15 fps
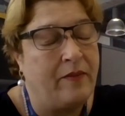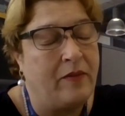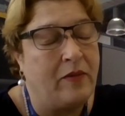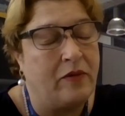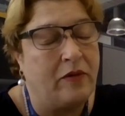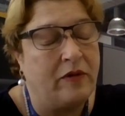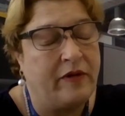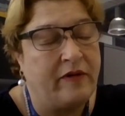
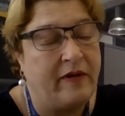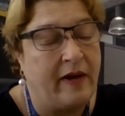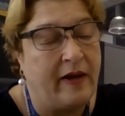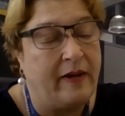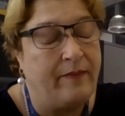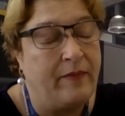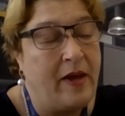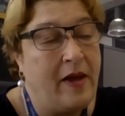all the
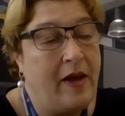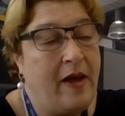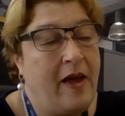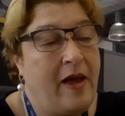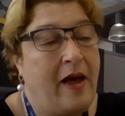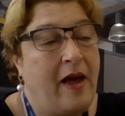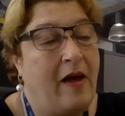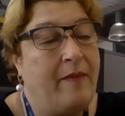time.
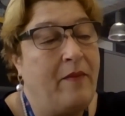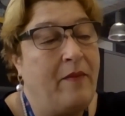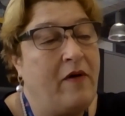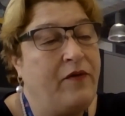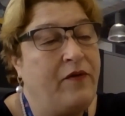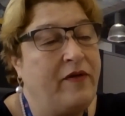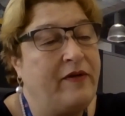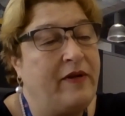
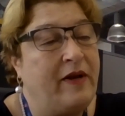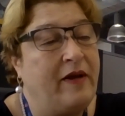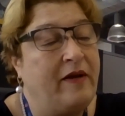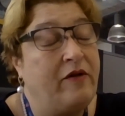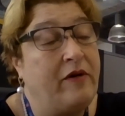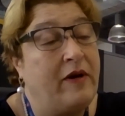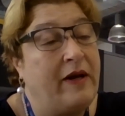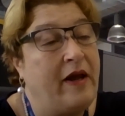Obviously,
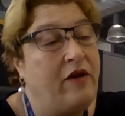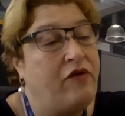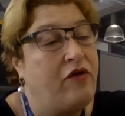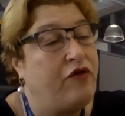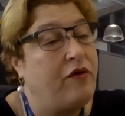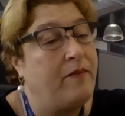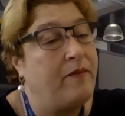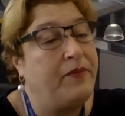the
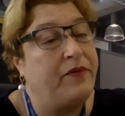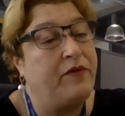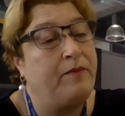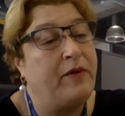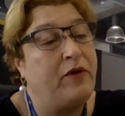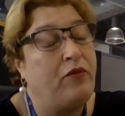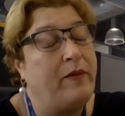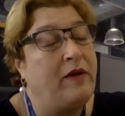relationships
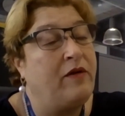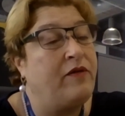between the